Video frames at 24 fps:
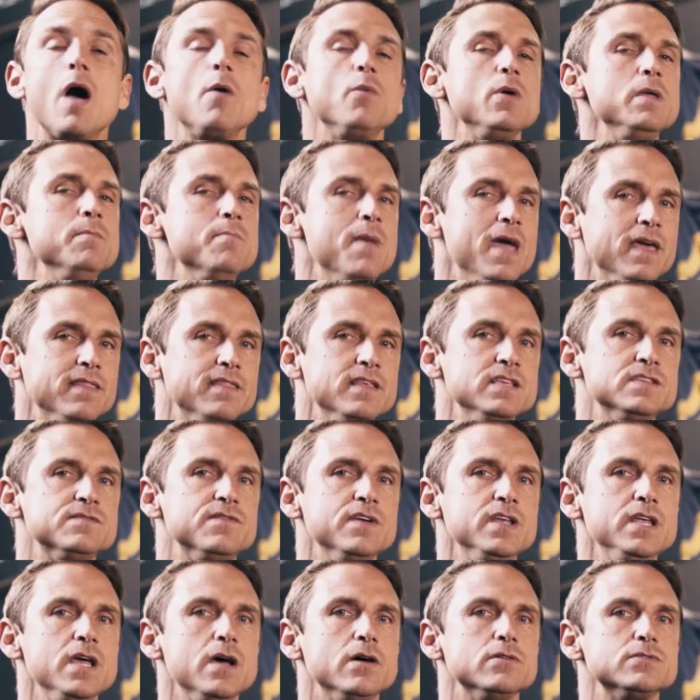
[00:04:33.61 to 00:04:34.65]
why we make these
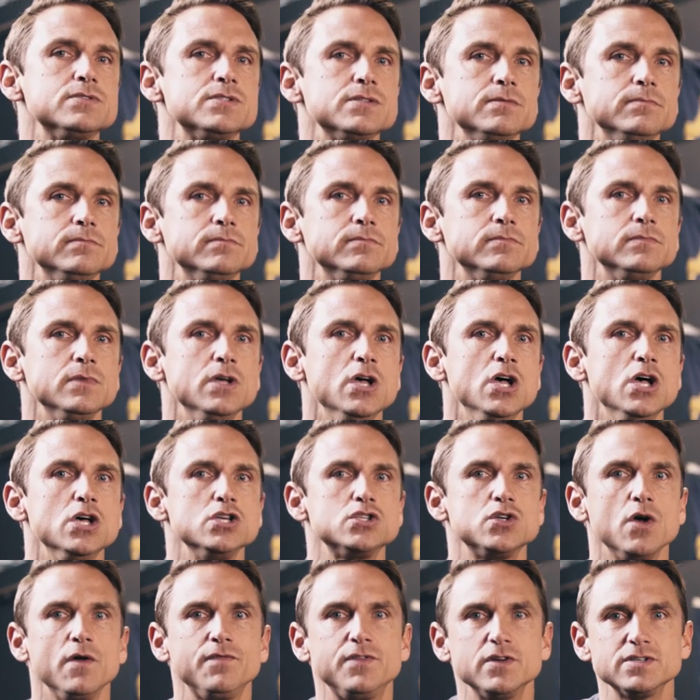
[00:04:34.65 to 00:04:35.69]
videos.
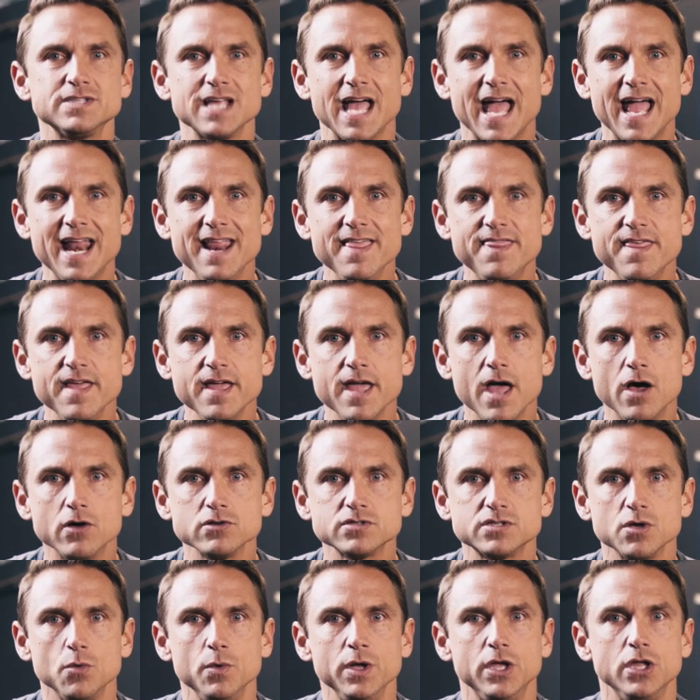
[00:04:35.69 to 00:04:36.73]
So if there's anything
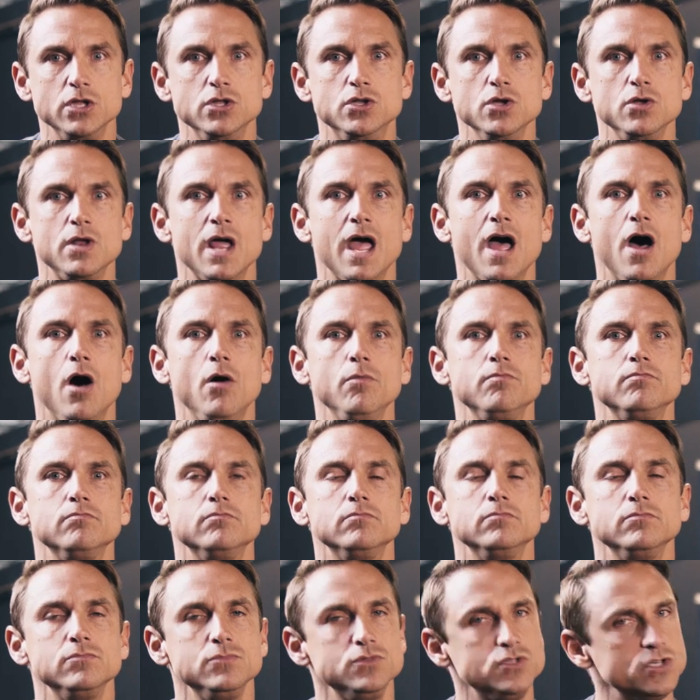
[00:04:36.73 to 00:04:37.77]
else that we can do to help,
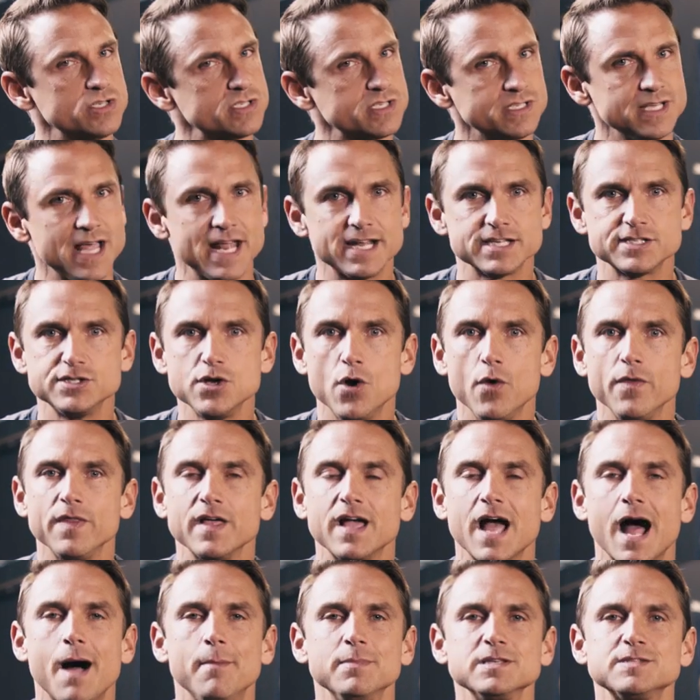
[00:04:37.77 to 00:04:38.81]
just let us know in
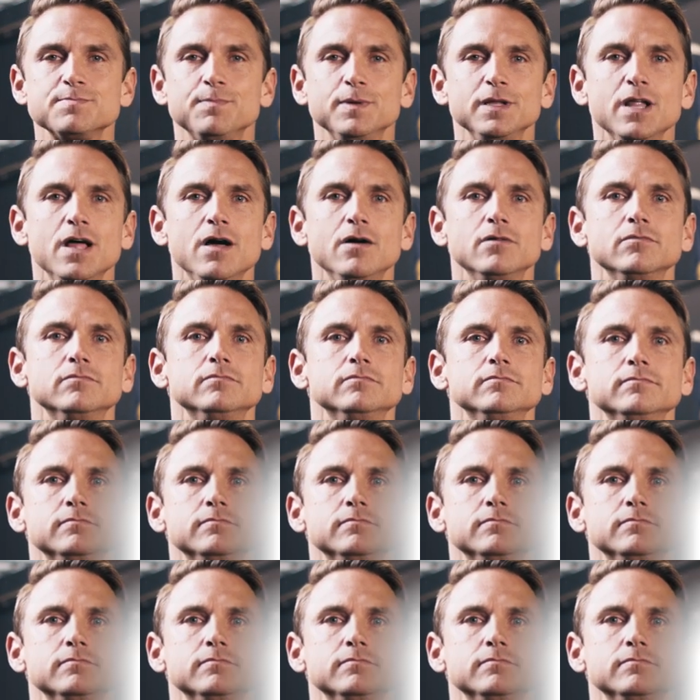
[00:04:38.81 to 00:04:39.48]
the comments below.